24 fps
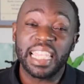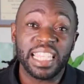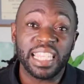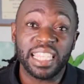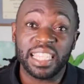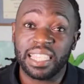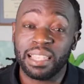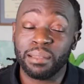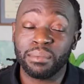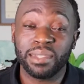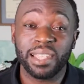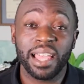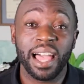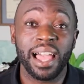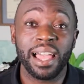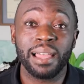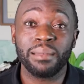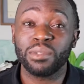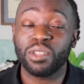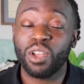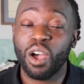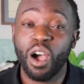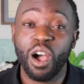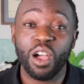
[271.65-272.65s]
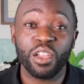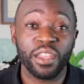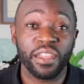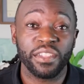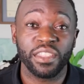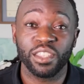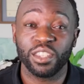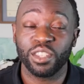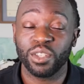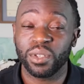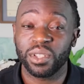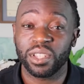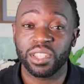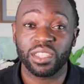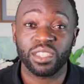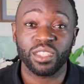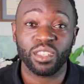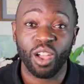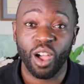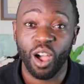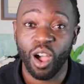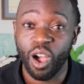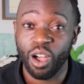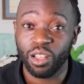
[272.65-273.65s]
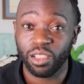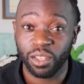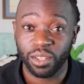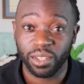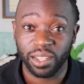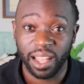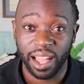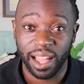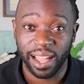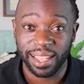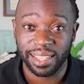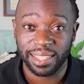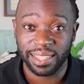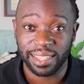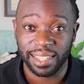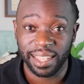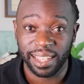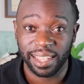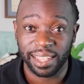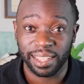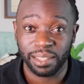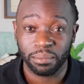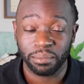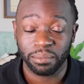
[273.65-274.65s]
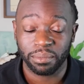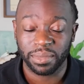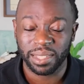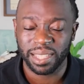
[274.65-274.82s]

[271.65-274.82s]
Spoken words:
Sometimes all you have to do is just call on God's name.